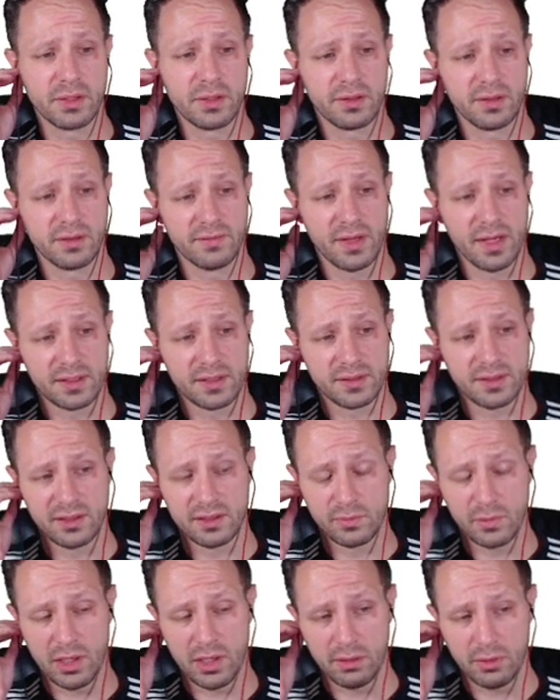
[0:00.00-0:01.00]
billion
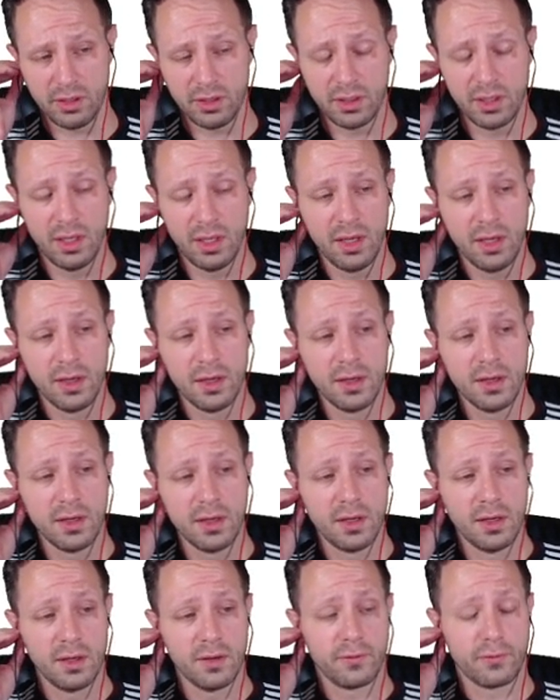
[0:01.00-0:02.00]
vaccines maybe
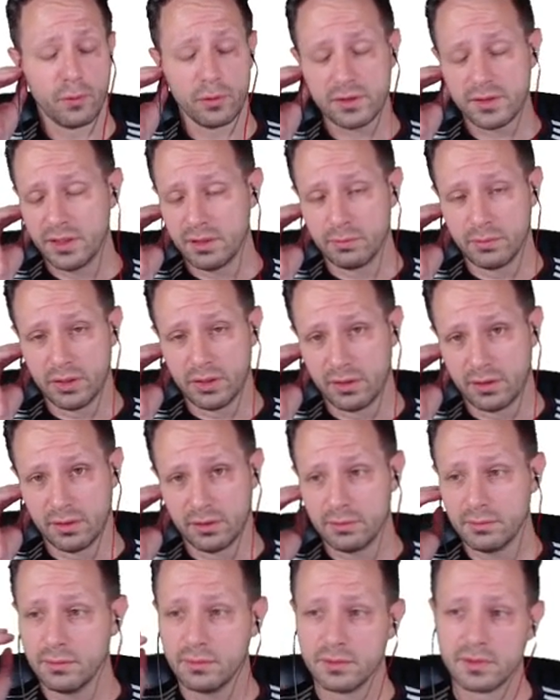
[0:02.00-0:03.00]
14
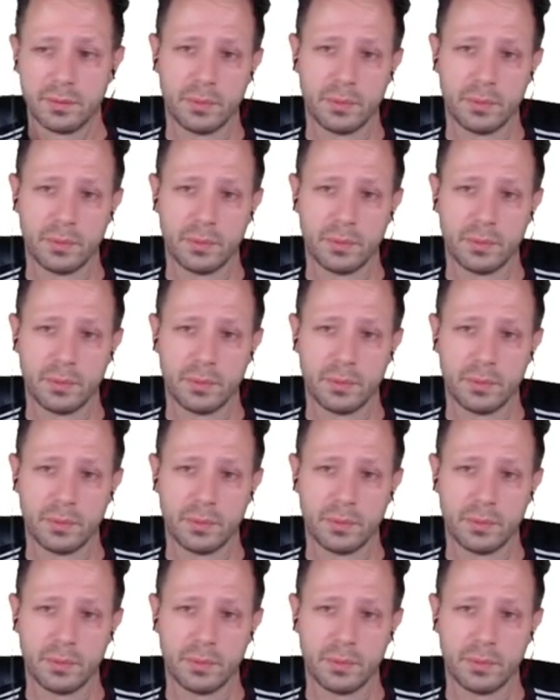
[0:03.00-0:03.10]
billion